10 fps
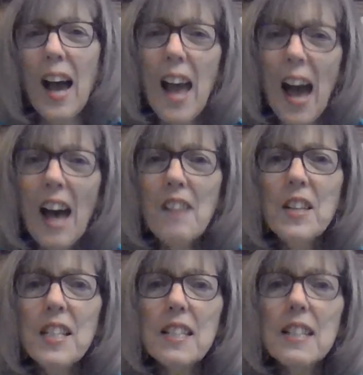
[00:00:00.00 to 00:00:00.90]
I
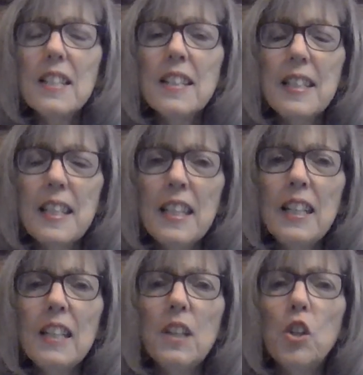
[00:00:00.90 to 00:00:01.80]
haven't
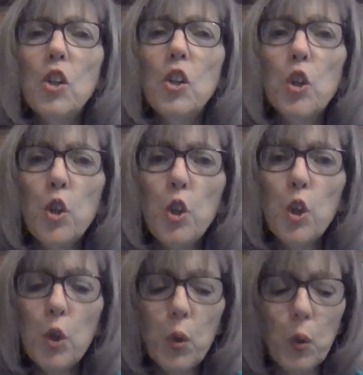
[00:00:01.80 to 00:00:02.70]
seen
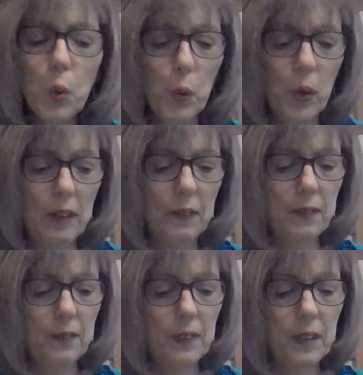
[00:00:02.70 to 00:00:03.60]
you.
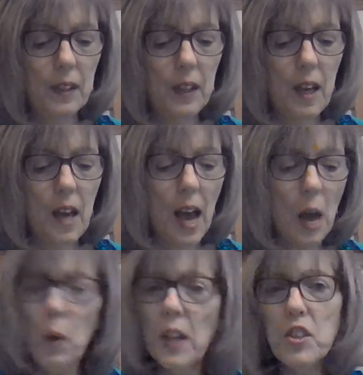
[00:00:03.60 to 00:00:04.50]

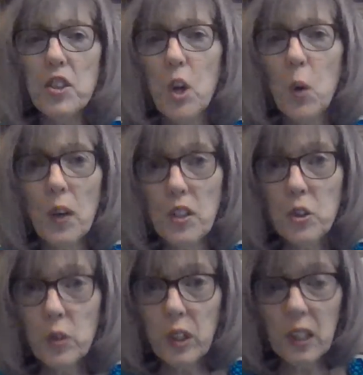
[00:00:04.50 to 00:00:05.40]
I want to know
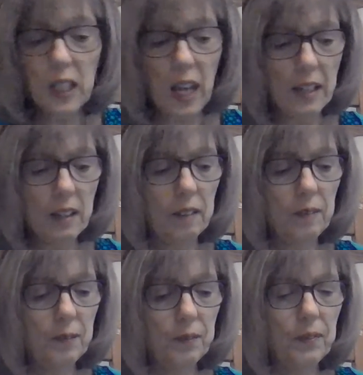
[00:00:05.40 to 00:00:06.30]
what you look like.
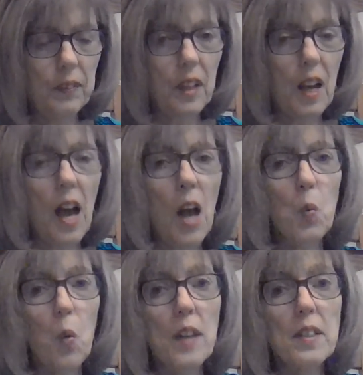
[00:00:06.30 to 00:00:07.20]
I
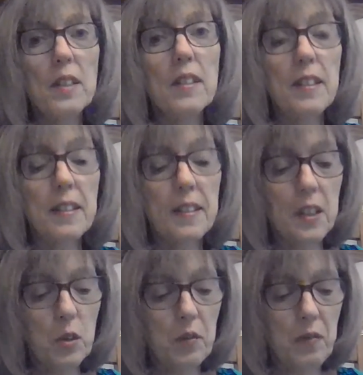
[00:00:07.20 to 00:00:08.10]
want to see
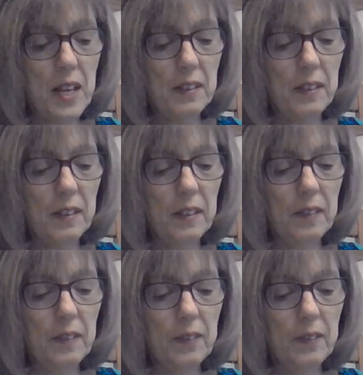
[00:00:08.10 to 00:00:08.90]
your face.